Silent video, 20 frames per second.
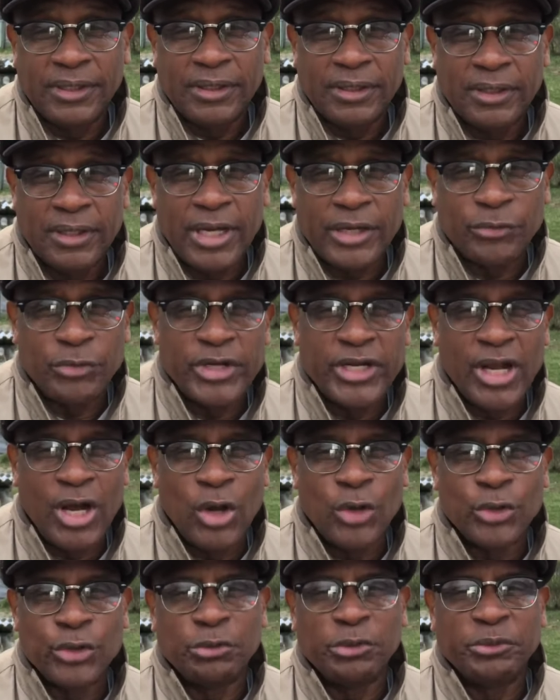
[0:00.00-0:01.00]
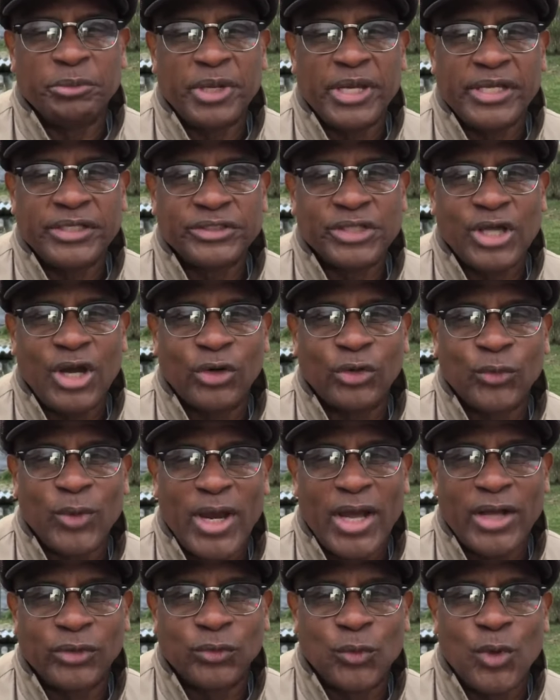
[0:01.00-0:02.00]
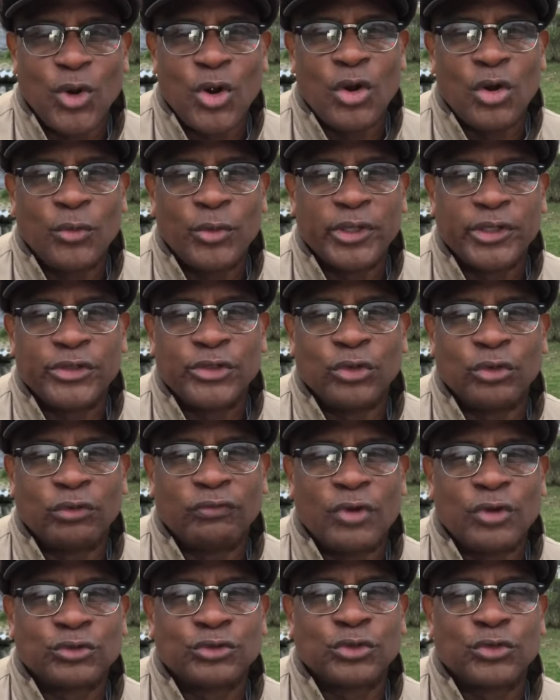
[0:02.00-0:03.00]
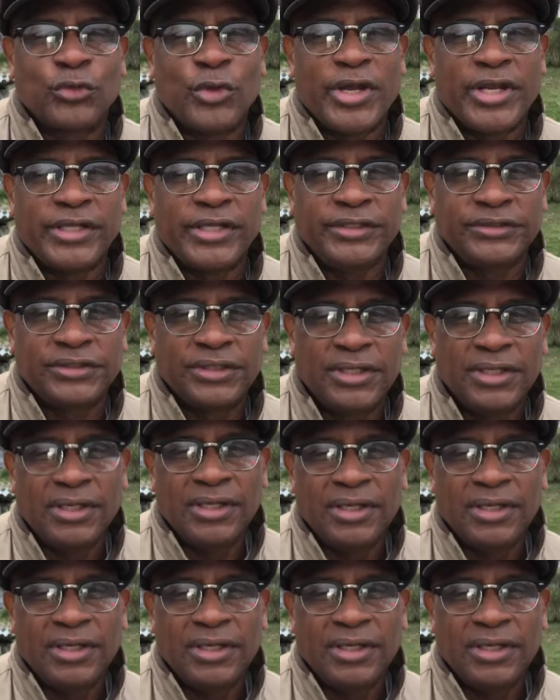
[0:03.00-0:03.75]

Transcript: I greet all human beings all around the world with the universal greetings